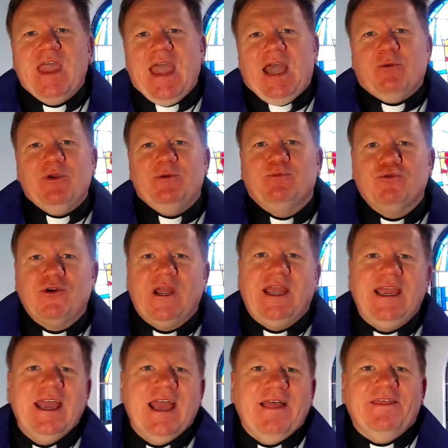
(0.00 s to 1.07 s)
And we pray
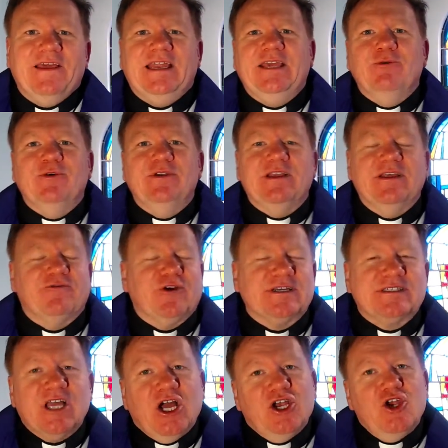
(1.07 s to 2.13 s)
that He would deliver us
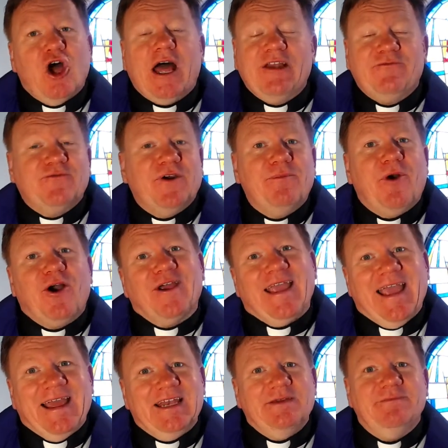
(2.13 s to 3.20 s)
not from our
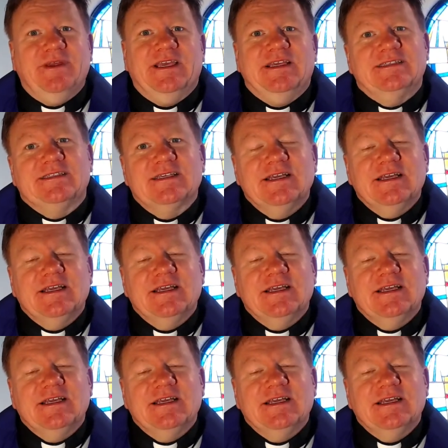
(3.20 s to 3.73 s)
enemies,